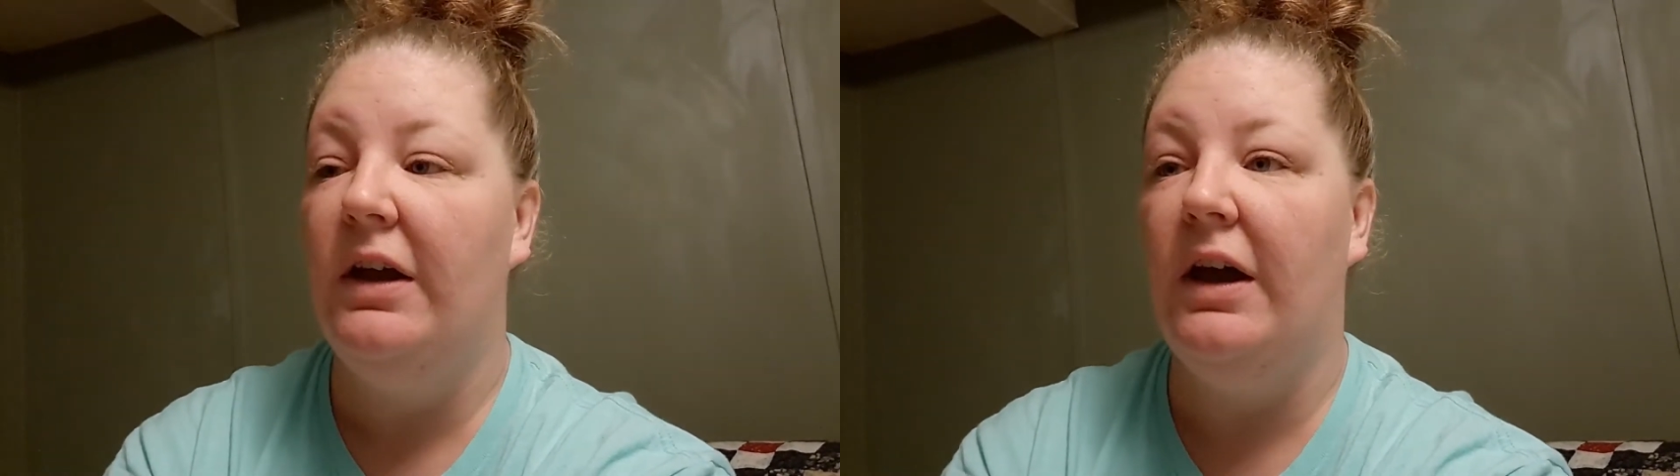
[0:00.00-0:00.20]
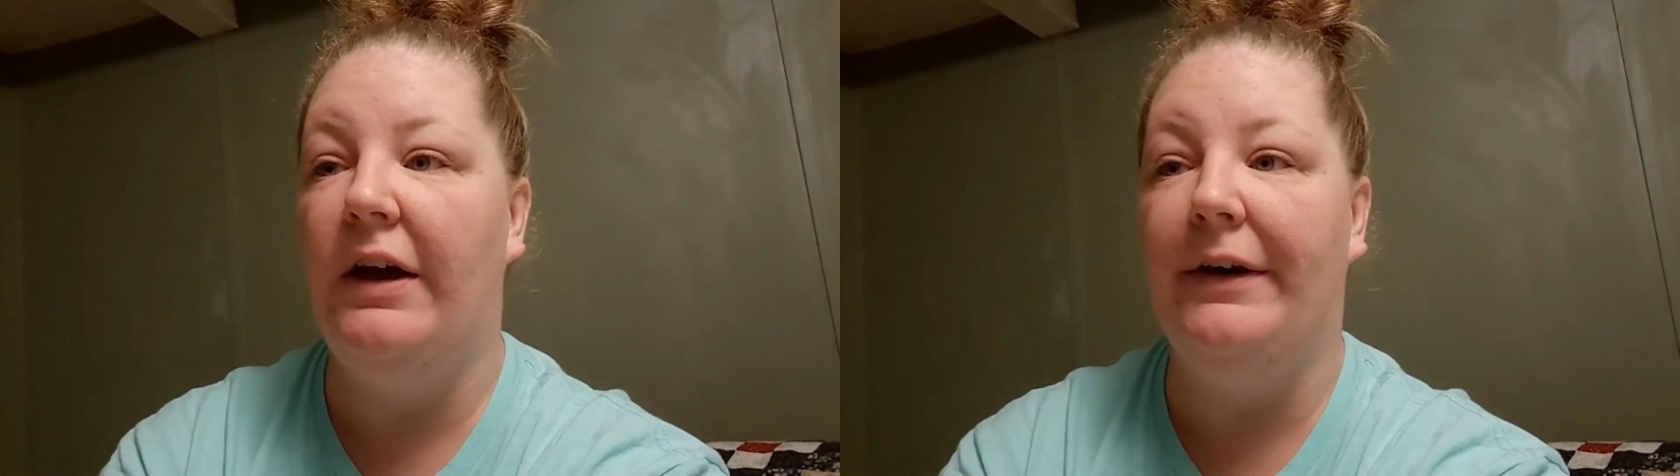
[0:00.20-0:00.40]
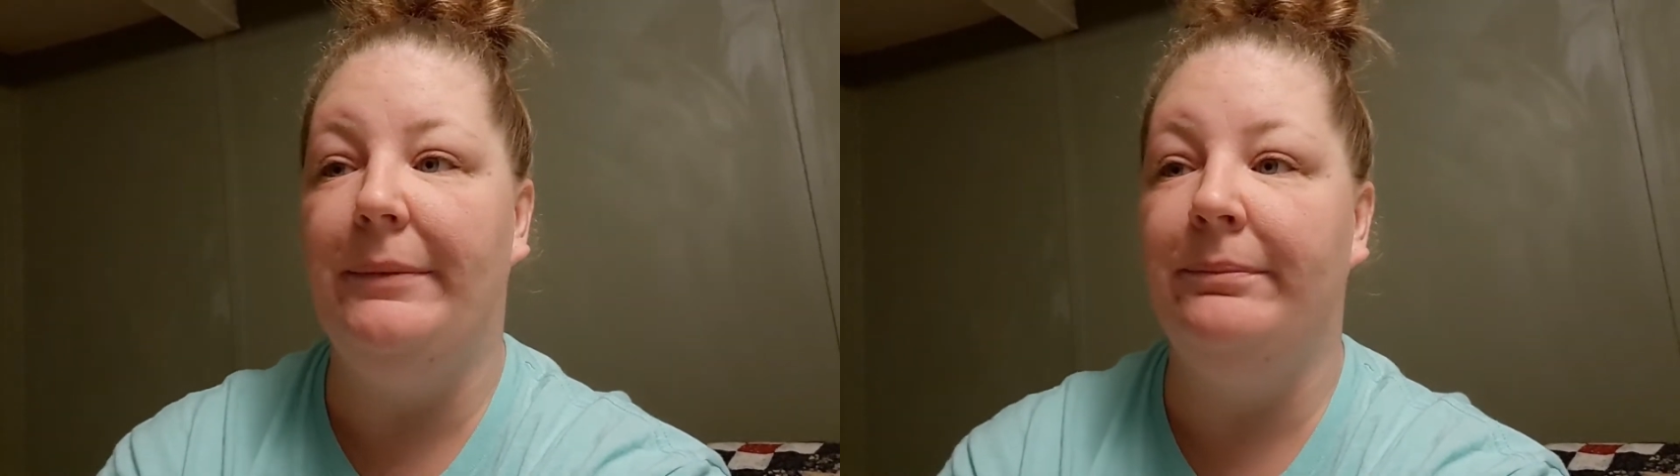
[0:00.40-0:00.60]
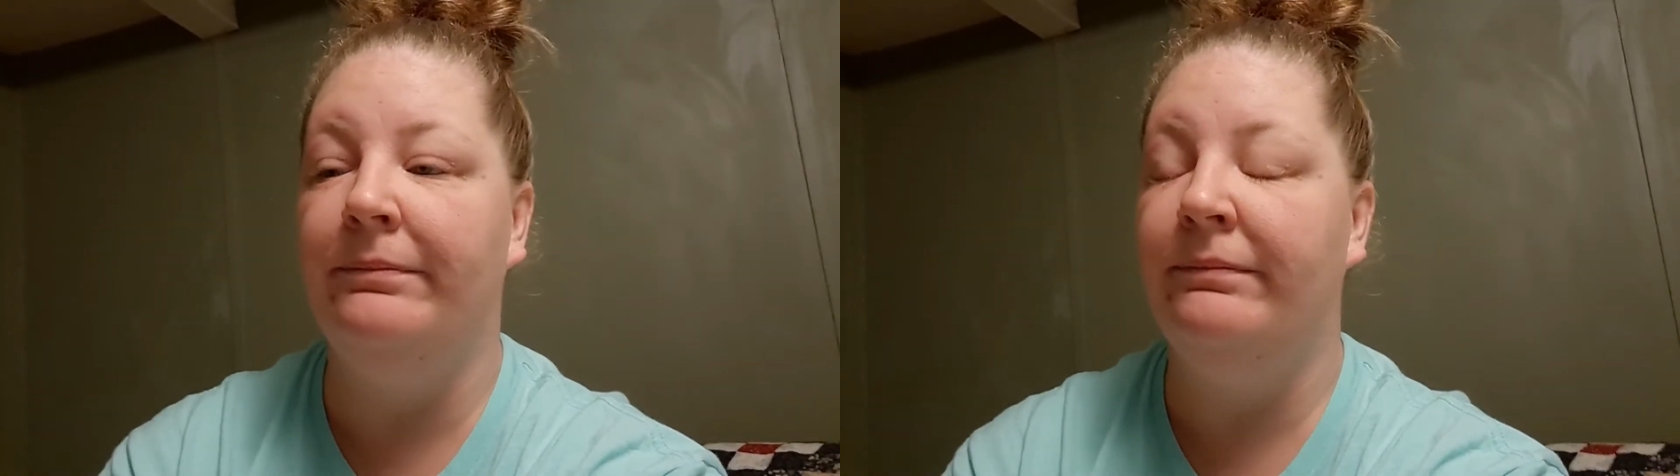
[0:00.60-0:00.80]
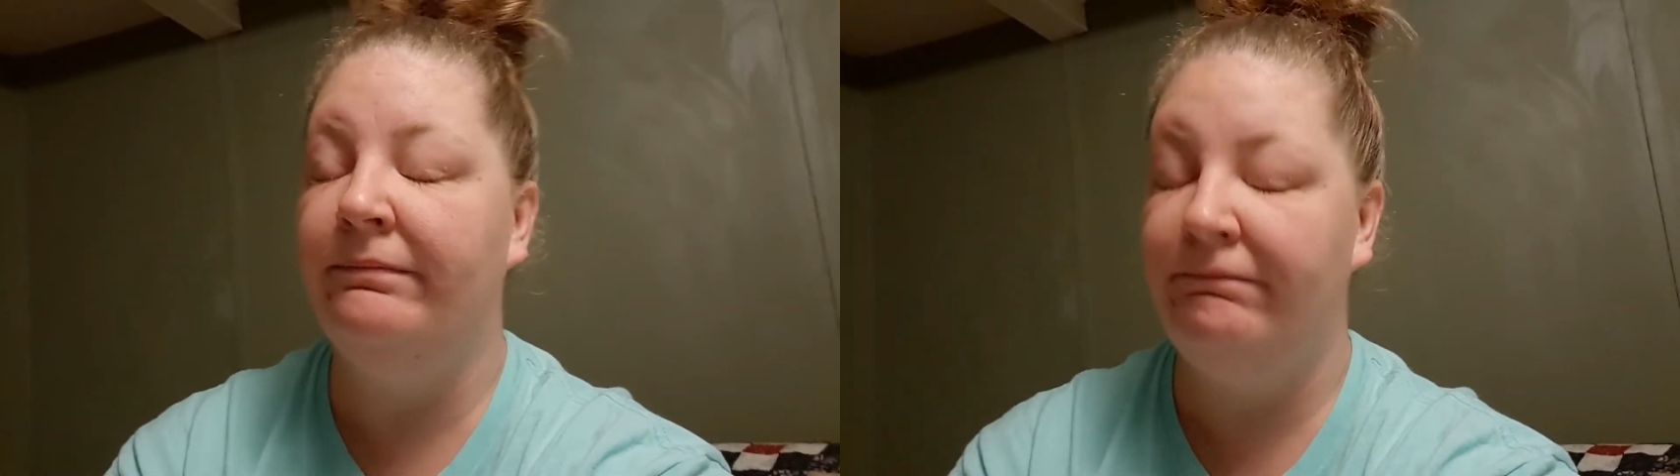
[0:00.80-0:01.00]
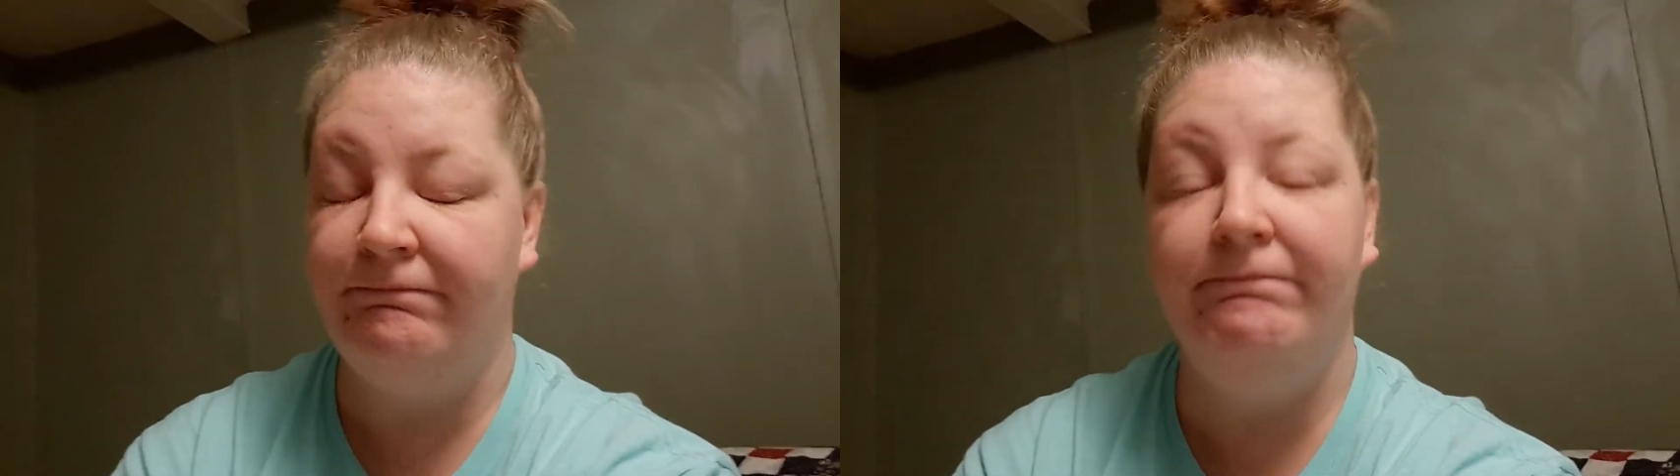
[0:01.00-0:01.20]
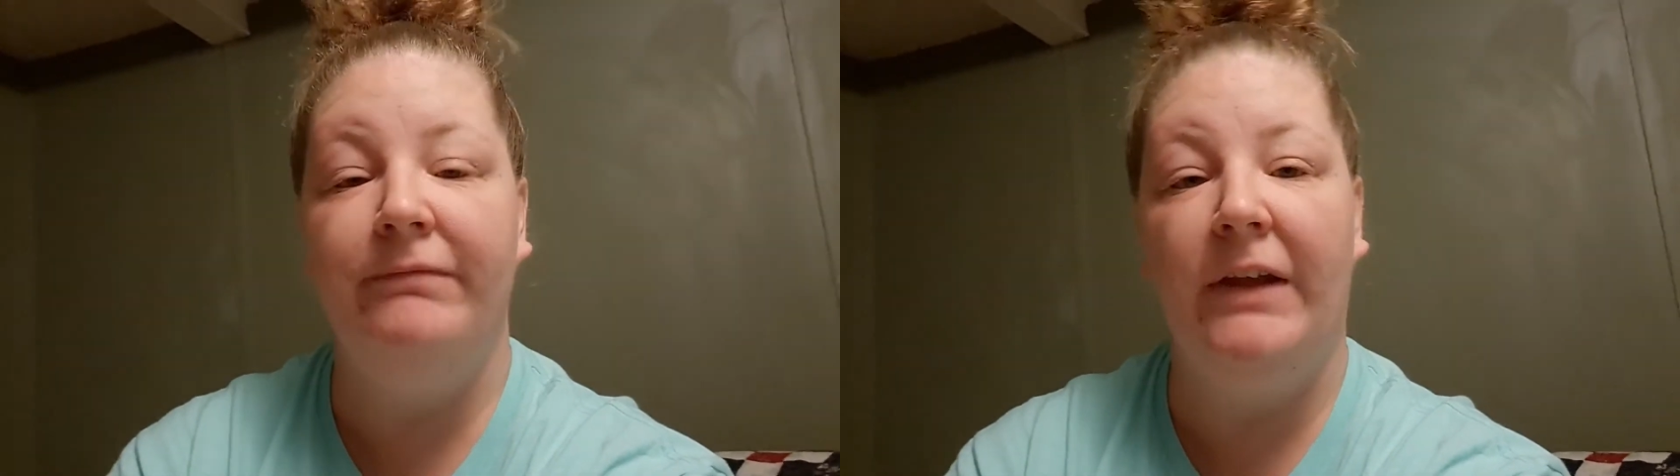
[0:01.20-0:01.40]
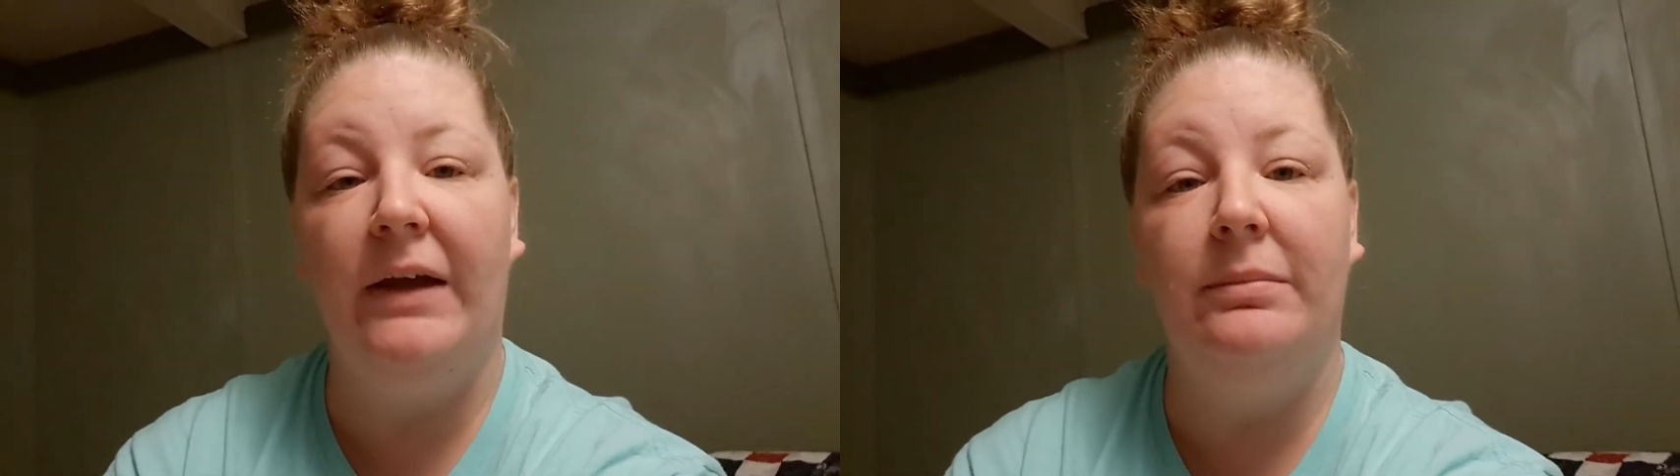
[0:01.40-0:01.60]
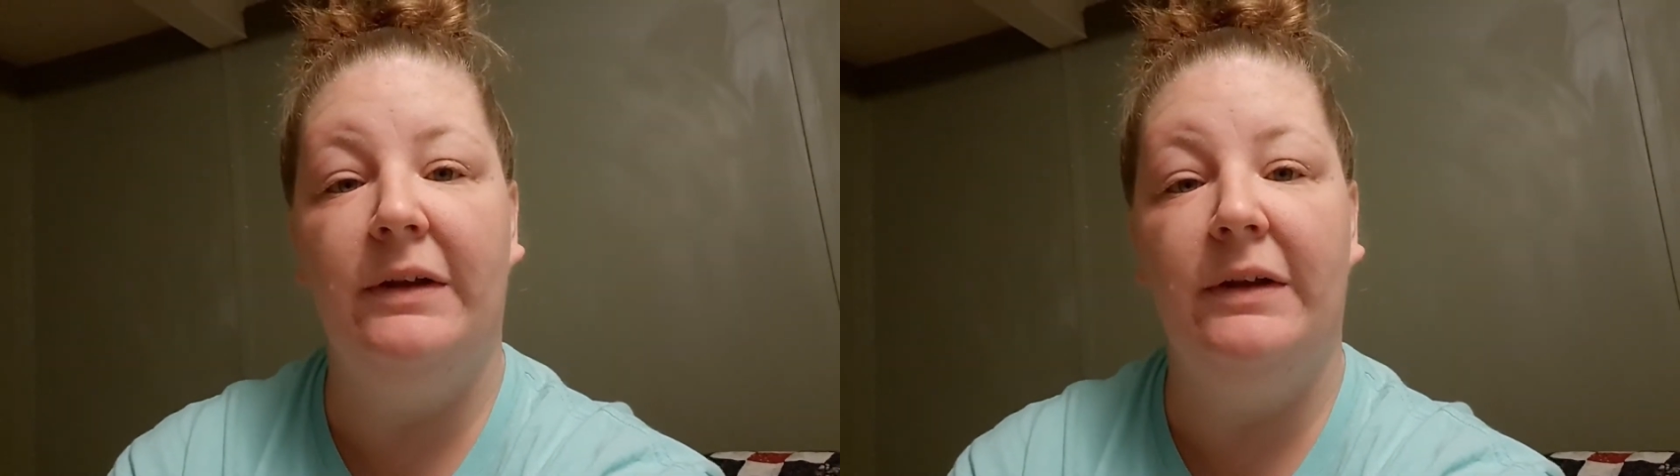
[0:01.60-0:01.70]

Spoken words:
Yeah,